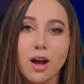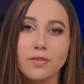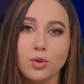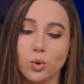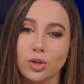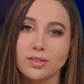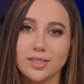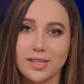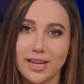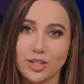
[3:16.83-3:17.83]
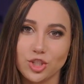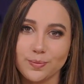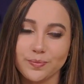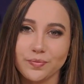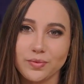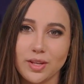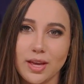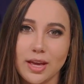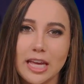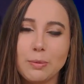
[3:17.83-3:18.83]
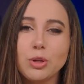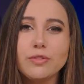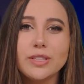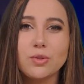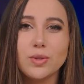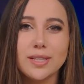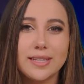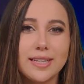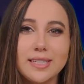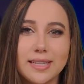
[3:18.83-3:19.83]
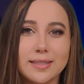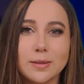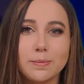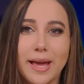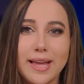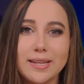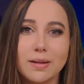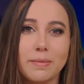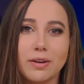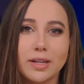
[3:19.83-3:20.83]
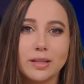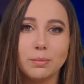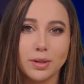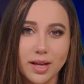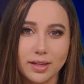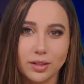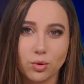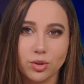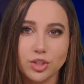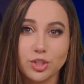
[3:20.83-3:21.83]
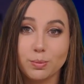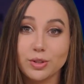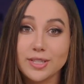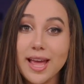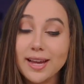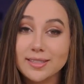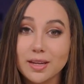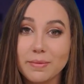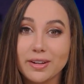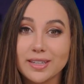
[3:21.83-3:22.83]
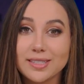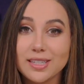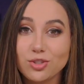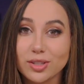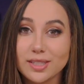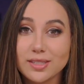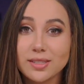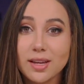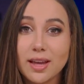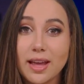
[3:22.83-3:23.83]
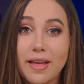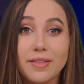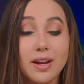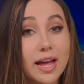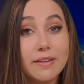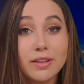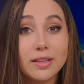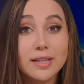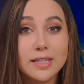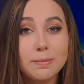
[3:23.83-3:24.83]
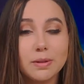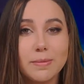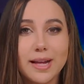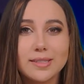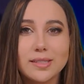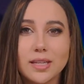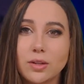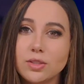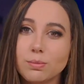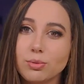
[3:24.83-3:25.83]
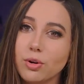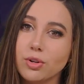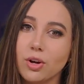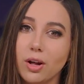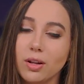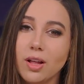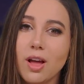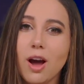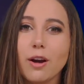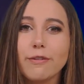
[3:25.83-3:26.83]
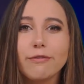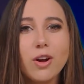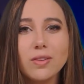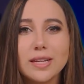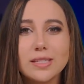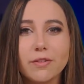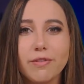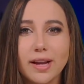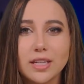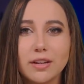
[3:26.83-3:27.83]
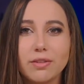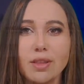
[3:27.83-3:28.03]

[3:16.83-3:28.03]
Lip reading: on the world stage. He proved that you didn't need to expend American blood in order to protect America's interests, and that Ivy League diplomats skilled in protocol are far less effective